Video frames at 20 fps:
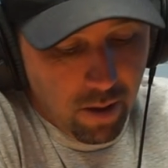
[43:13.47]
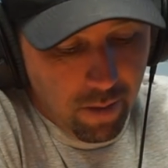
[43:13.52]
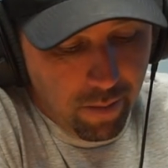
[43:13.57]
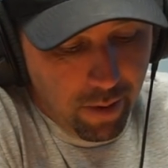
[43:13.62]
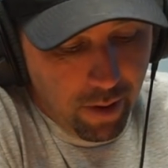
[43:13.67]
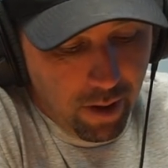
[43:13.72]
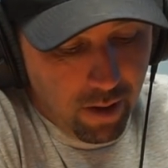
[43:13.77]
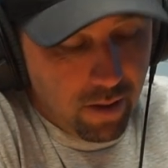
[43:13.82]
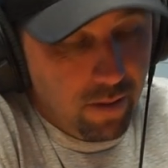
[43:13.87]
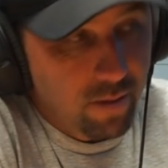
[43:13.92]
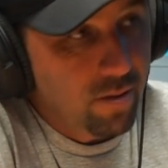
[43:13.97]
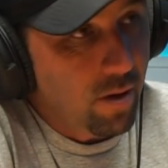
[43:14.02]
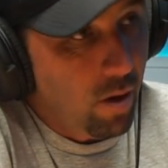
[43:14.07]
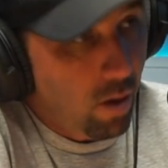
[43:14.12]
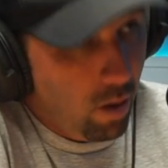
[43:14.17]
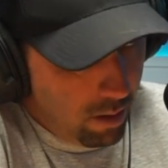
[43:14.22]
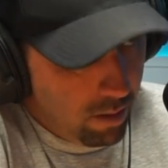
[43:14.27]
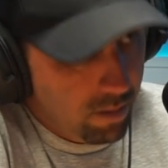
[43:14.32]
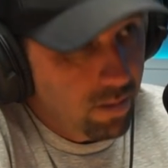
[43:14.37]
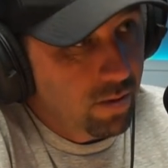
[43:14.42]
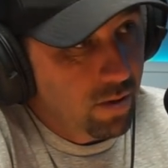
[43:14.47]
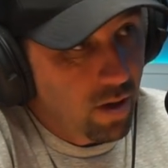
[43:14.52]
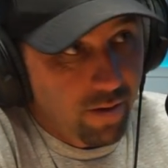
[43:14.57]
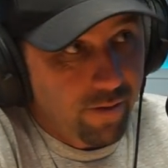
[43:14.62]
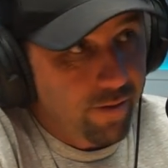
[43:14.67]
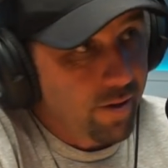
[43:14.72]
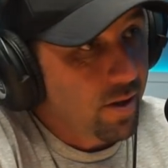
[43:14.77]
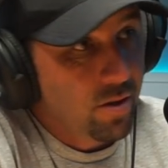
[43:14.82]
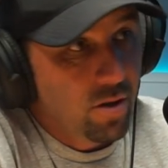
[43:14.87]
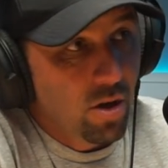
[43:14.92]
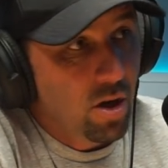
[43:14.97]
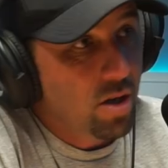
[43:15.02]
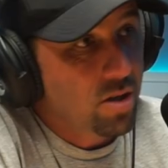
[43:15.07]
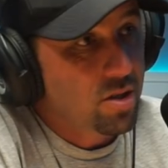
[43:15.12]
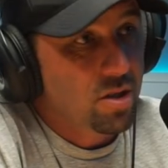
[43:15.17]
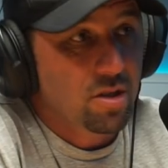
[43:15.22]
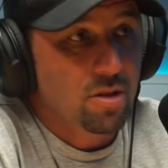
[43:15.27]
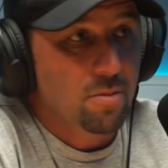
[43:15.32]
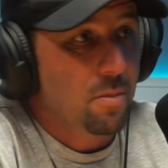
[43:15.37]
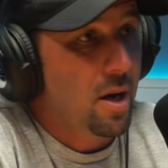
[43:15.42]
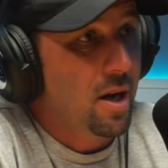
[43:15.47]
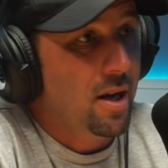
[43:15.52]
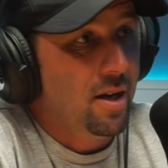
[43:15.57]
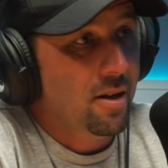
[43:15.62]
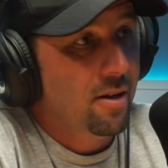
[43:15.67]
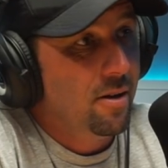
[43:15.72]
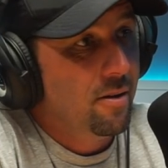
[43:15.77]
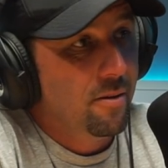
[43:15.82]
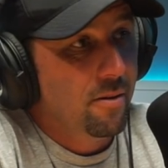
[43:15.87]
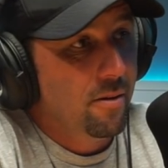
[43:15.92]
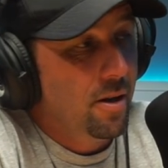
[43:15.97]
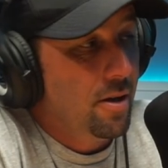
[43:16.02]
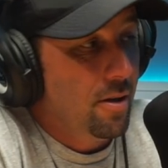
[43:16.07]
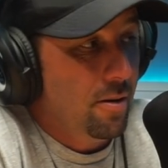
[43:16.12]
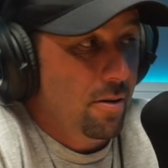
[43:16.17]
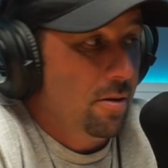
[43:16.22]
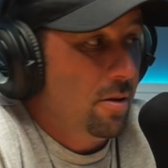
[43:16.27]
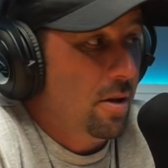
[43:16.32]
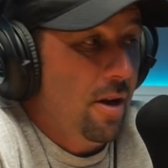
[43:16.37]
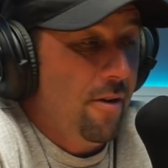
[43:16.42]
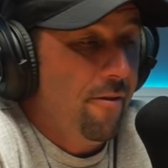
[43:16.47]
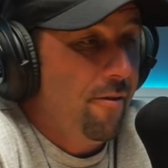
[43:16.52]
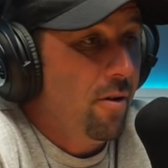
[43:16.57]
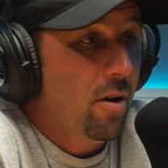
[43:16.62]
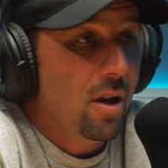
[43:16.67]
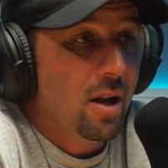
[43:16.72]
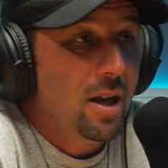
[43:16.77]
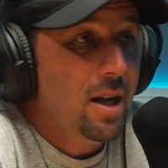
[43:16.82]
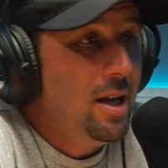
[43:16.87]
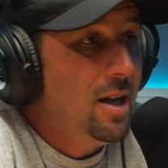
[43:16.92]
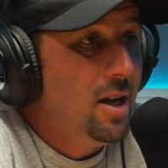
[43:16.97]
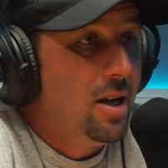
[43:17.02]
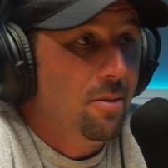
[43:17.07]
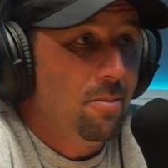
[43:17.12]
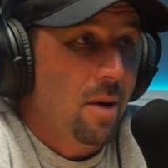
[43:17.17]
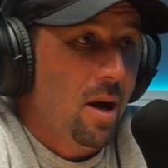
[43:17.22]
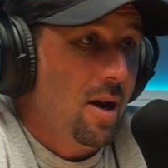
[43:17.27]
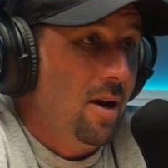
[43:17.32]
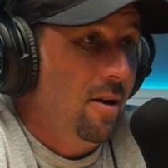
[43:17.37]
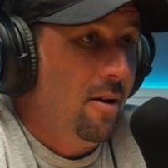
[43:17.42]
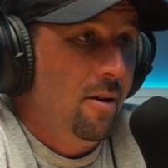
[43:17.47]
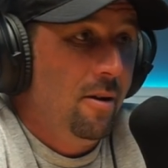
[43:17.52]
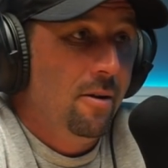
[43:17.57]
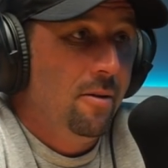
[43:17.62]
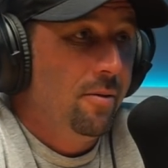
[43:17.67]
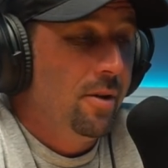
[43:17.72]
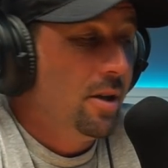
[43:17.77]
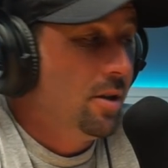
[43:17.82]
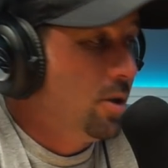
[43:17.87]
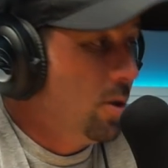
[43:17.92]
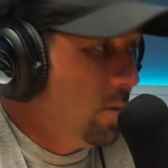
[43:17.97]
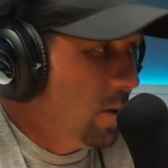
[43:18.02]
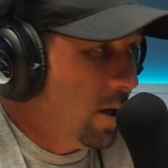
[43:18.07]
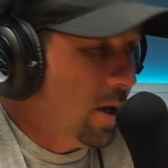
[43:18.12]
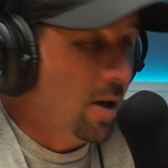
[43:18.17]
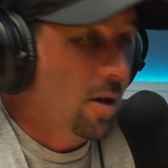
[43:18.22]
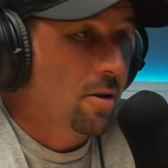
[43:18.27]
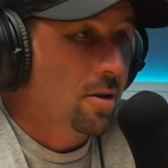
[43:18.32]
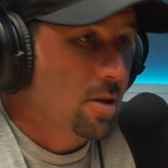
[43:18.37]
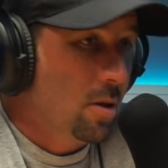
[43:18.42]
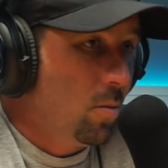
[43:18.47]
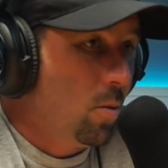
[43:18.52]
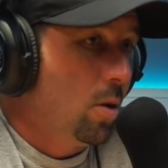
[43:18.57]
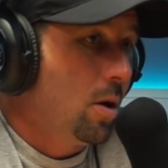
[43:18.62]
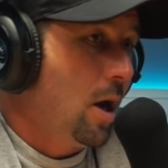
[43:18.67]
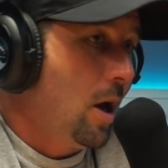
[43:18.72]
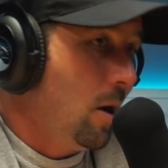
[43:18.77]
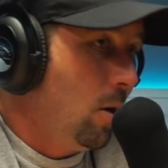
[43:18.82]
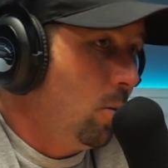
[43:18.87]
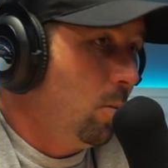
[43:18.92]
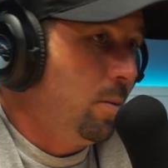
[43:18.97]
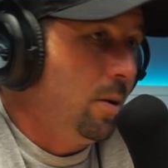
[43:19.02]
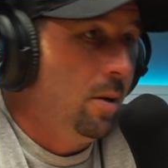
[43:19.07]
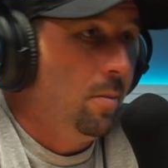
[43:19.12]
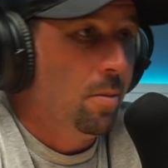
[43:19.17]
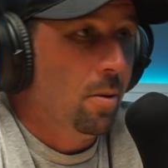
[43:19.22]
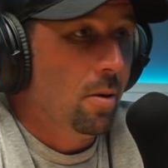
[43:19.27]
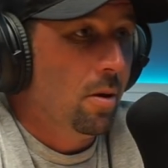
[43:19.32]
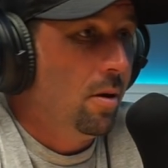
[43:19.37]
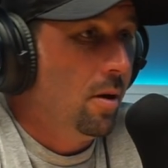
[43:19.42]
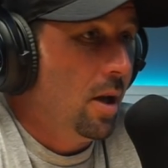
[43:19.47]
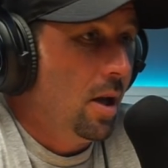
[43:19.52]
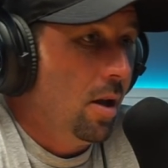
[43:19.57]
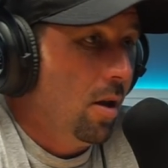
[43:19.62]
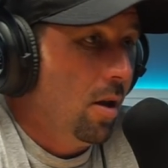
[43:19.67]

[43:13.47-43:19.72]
but another thing nurses mate they're nurses different league, absolutely mate. yeah they're doing it because they want to help people and they